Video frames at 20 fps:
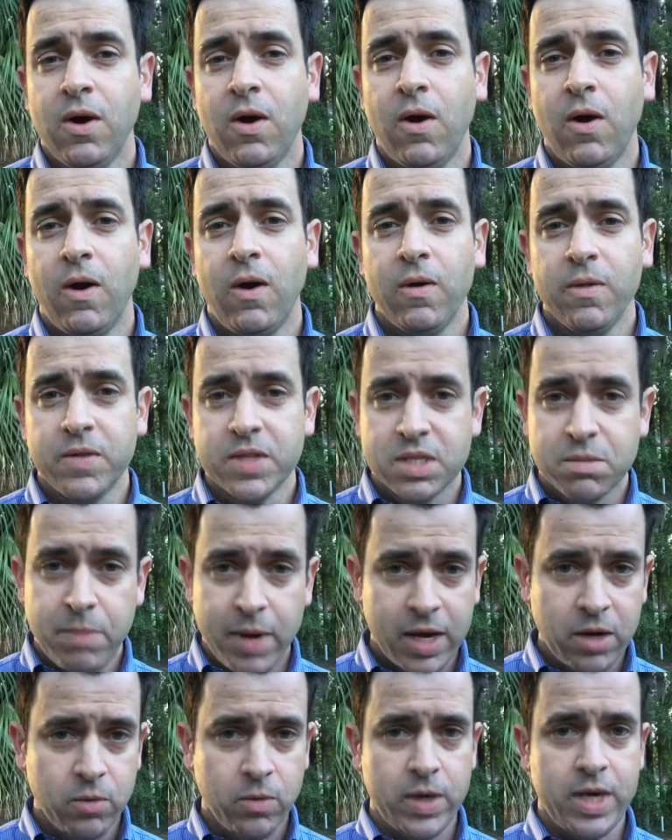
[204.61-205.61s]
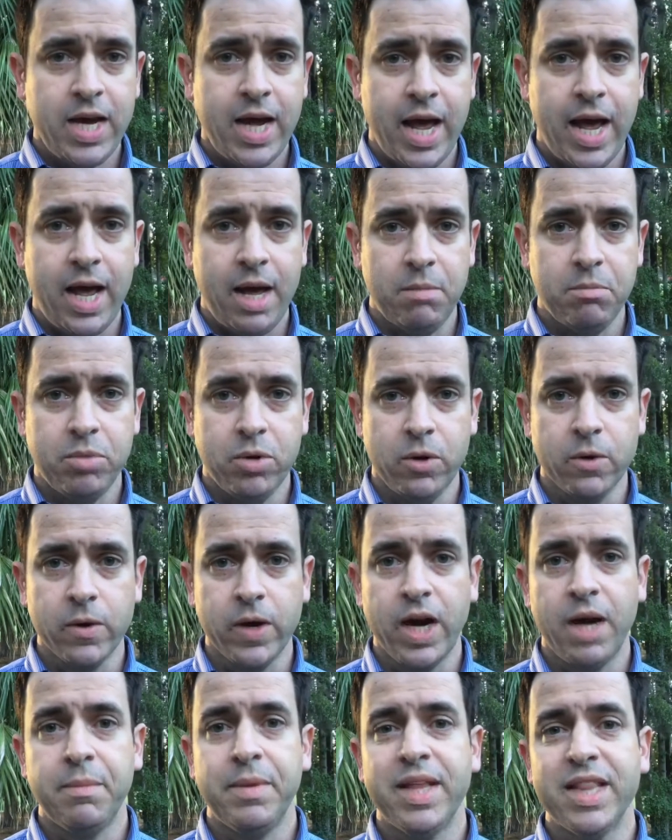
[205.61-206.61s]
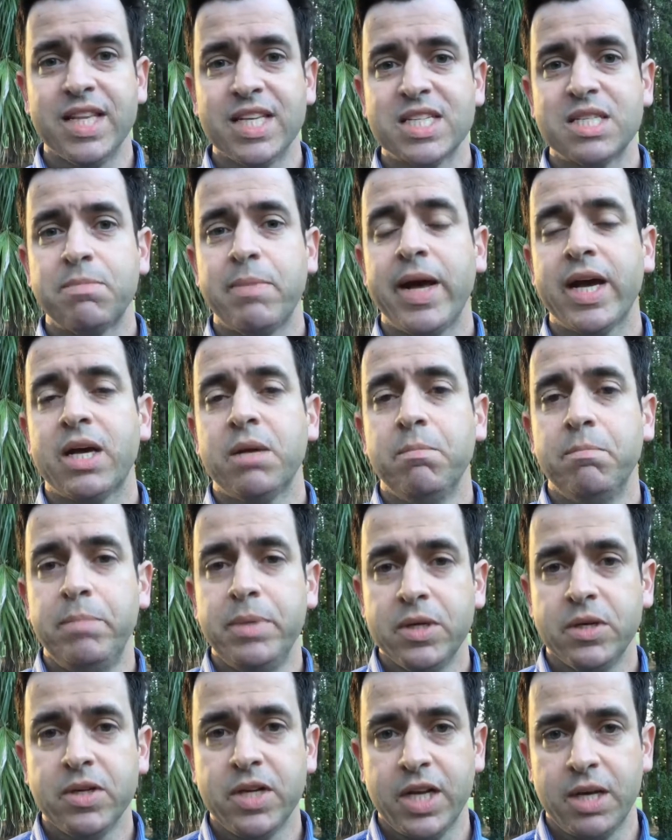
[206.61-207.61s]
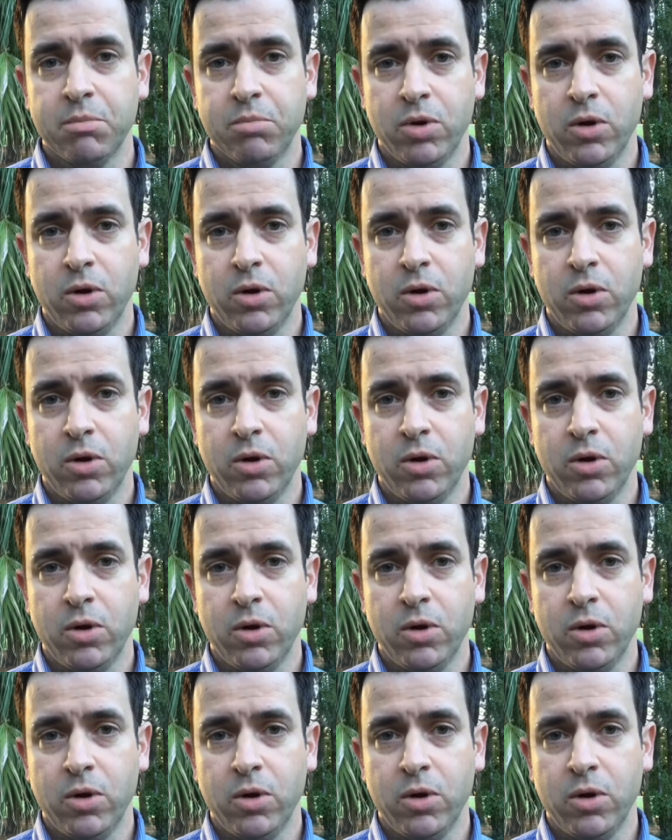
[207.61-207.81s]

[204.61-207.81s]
are the spec rehab program and the spec building